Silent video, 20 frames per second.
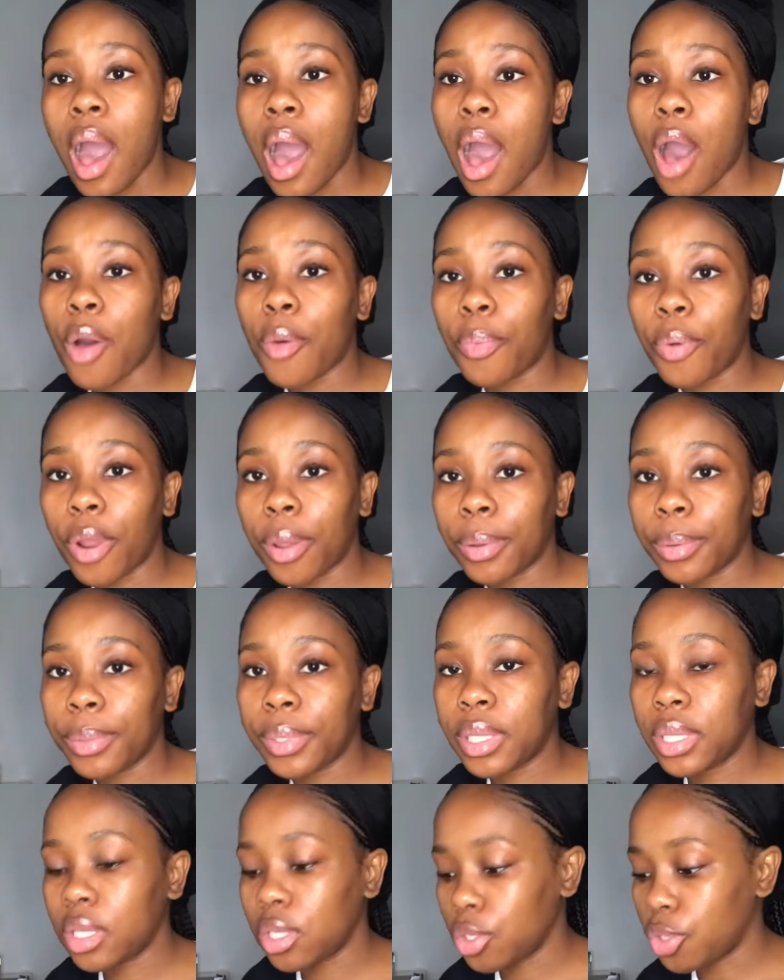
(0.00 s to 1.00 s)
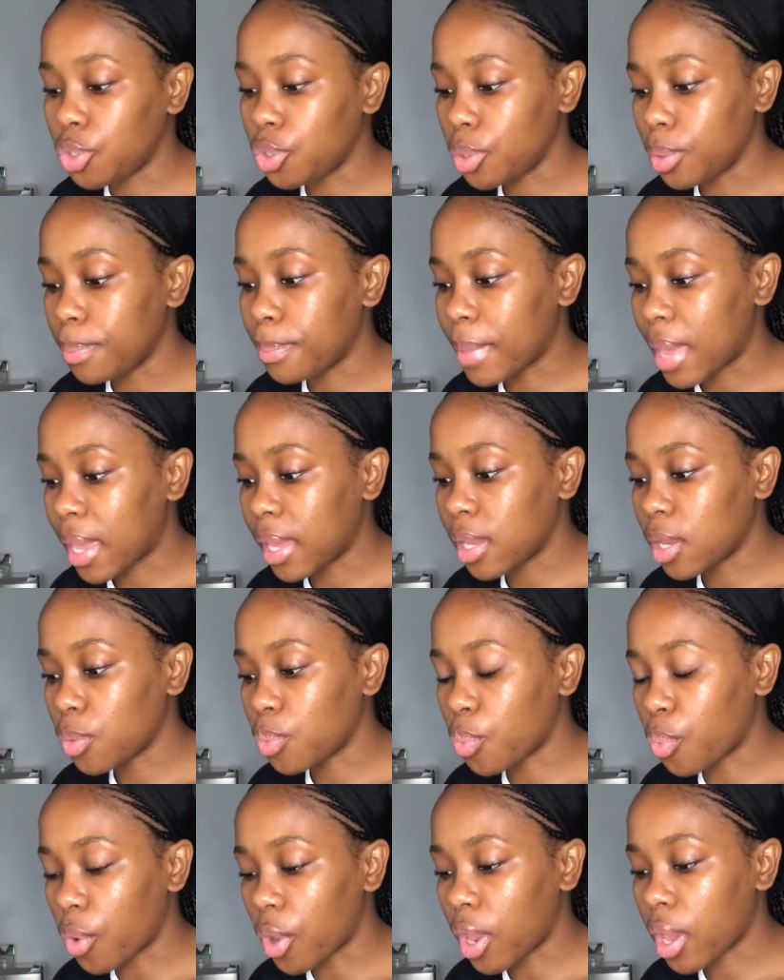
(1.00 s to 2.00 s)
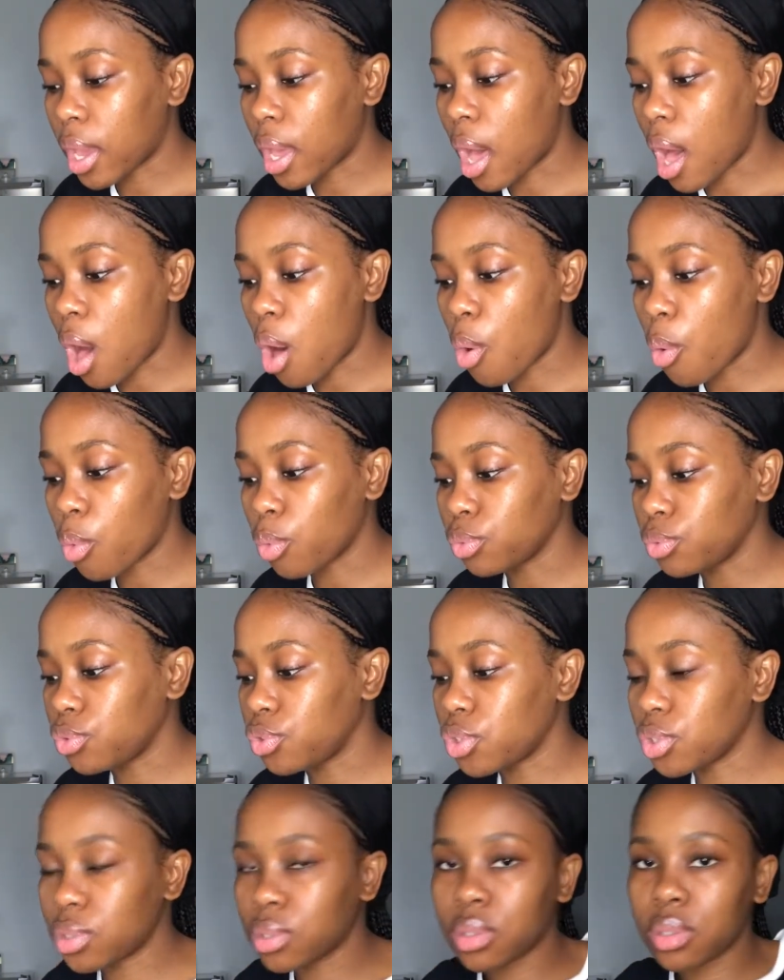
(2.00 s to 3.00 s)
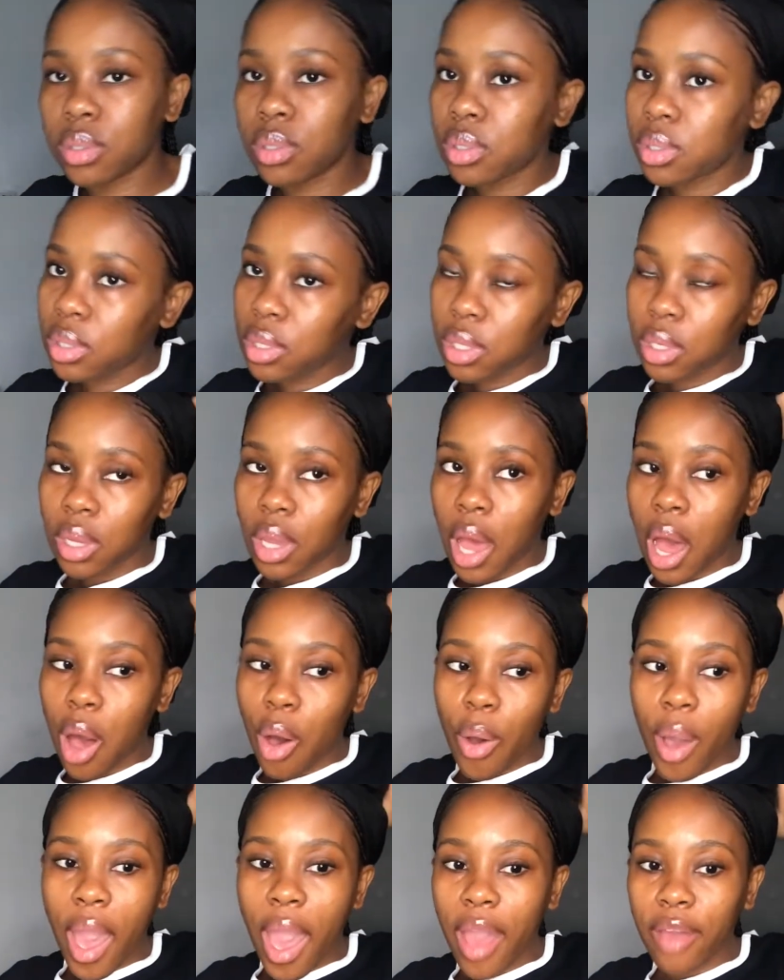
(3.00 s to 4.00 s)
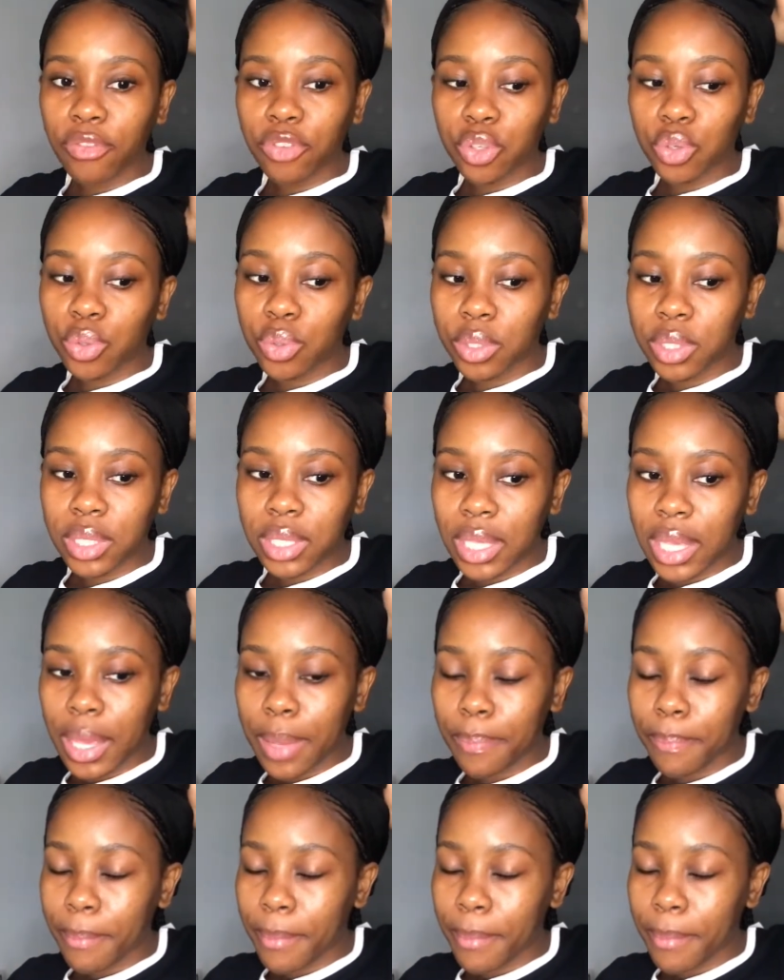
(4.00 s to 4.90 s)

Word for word: I'll probably make it work i'll just i'll have to skip